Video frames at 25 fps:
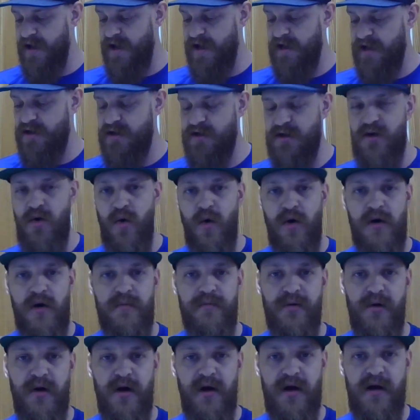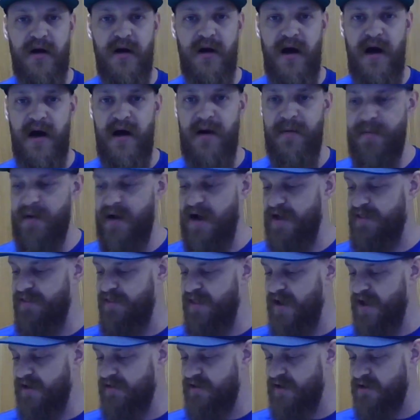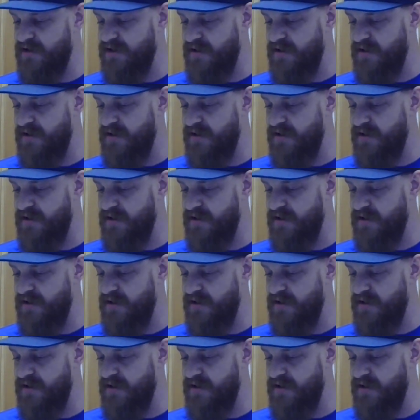in your book, I think